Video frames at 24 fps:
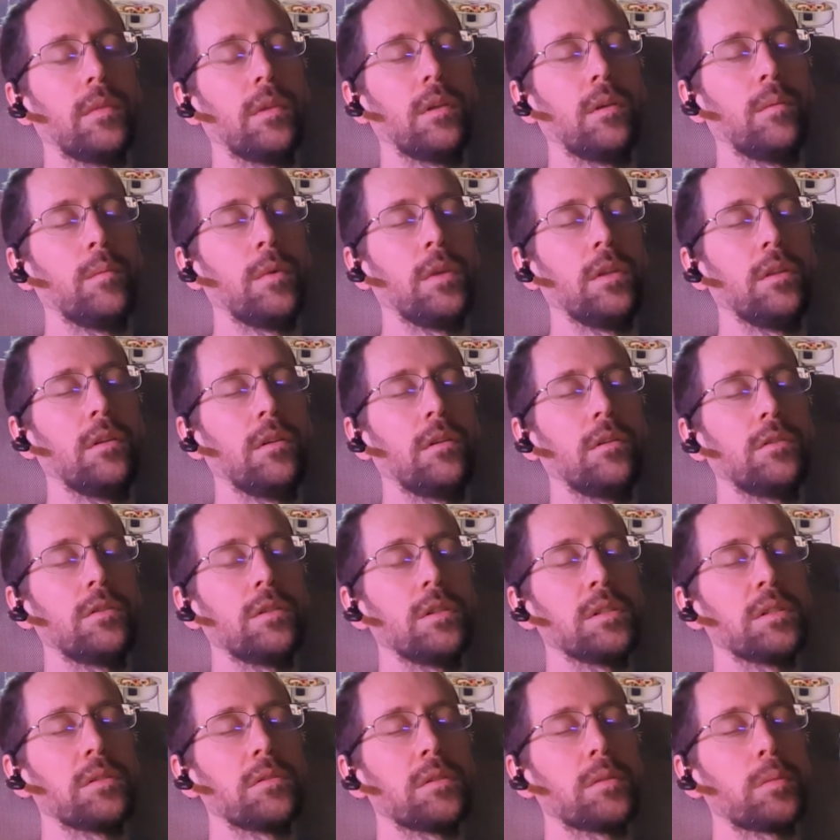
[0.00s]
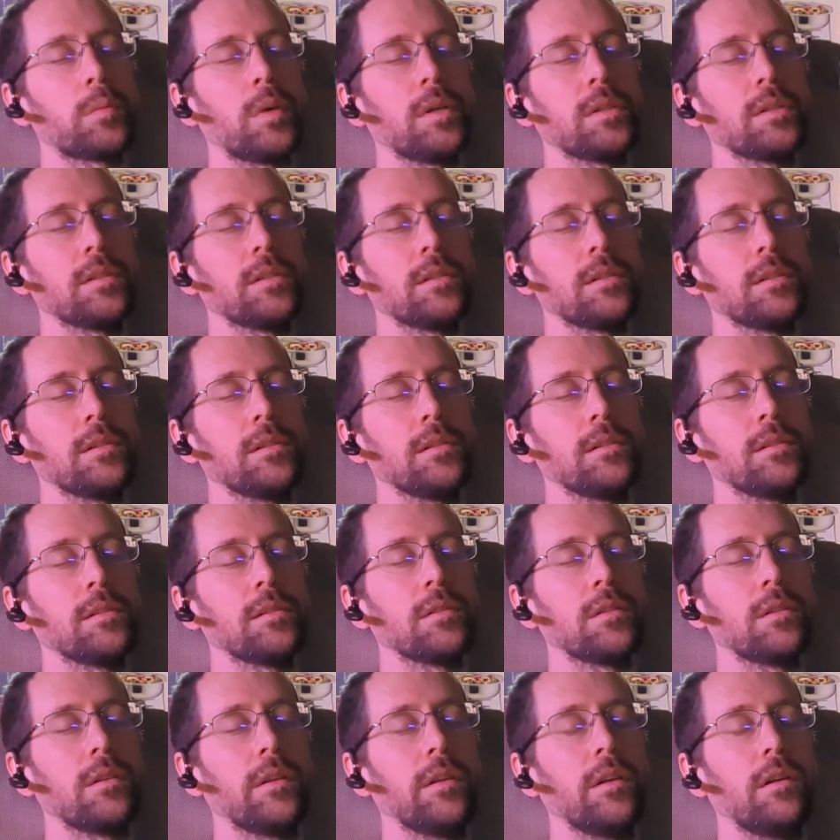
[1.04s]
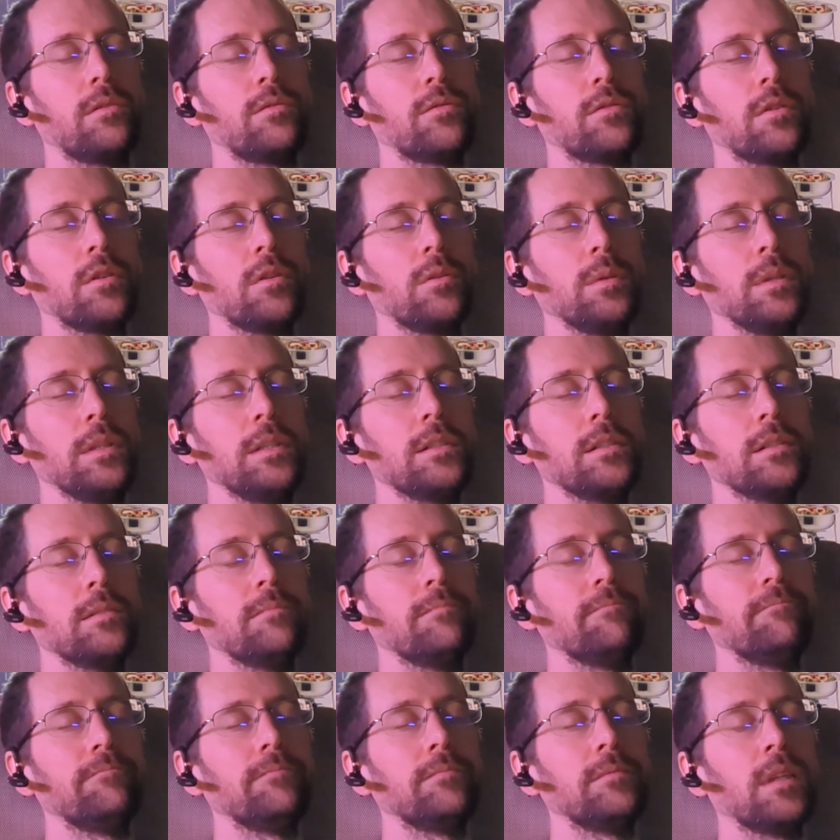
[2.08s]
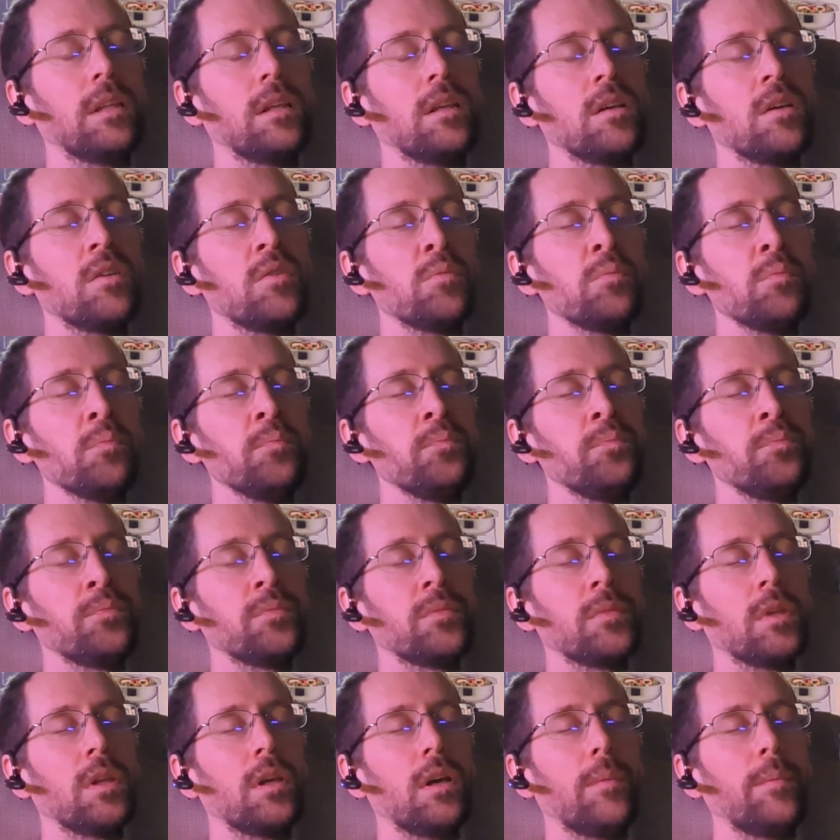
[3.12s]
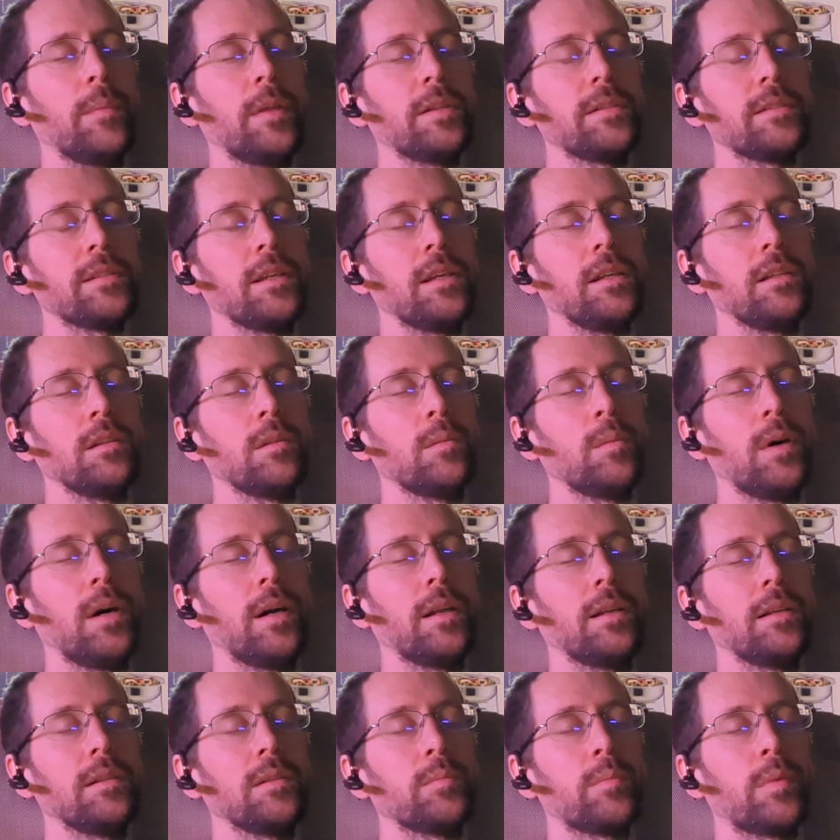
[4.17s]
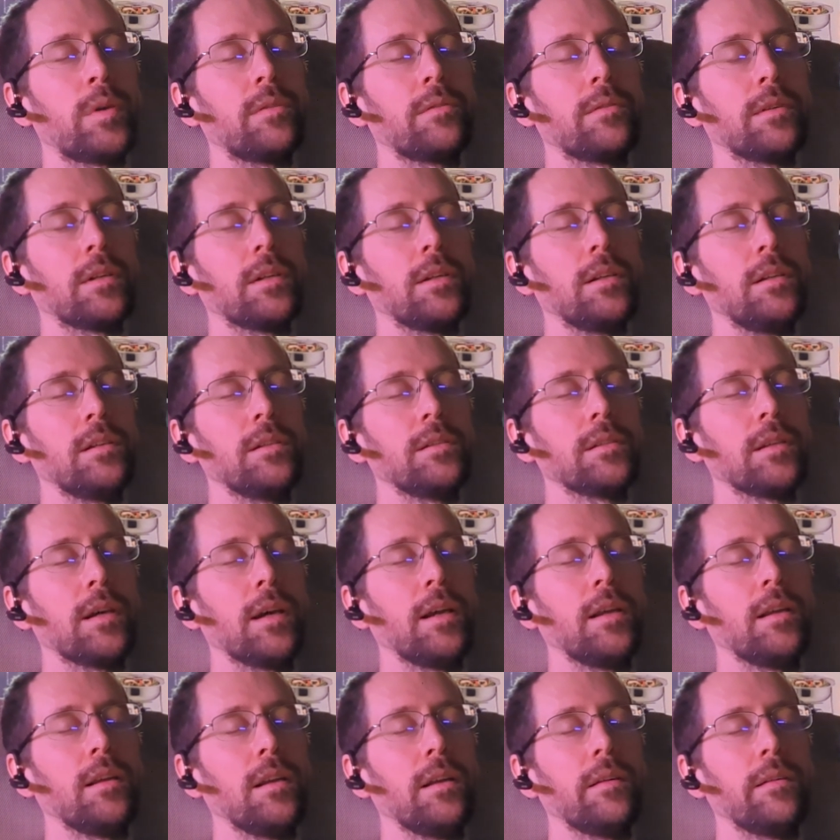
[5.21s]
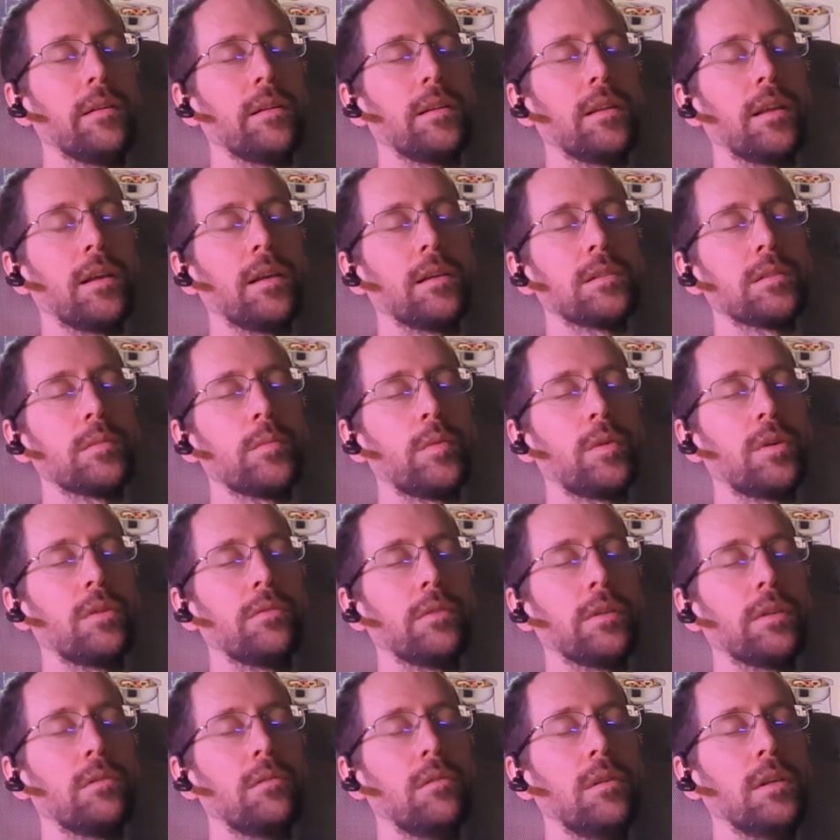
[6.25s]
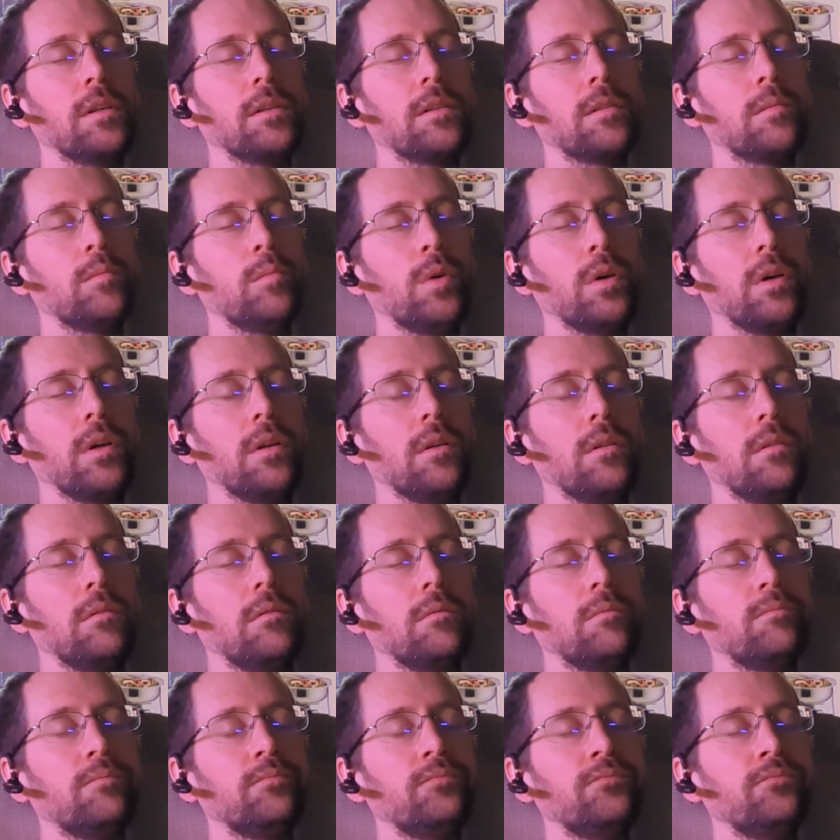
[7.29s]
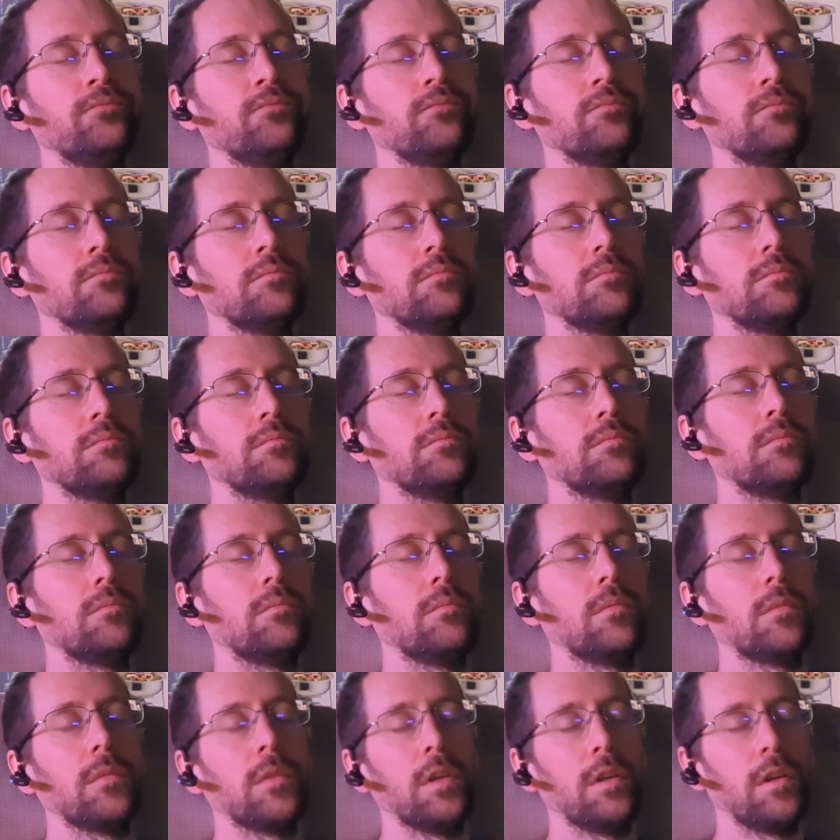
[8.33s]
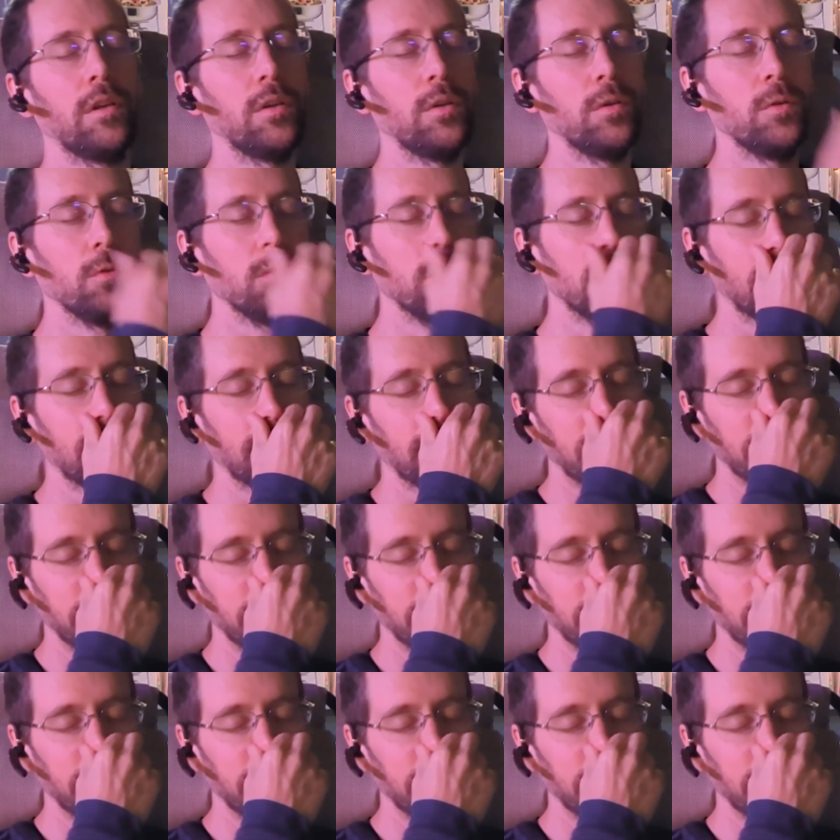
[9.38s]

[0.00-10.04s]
I mean the transverse processes are there for a reason. I'm not saying the body is perfectly designed and everything has a perfect reason, but they're used.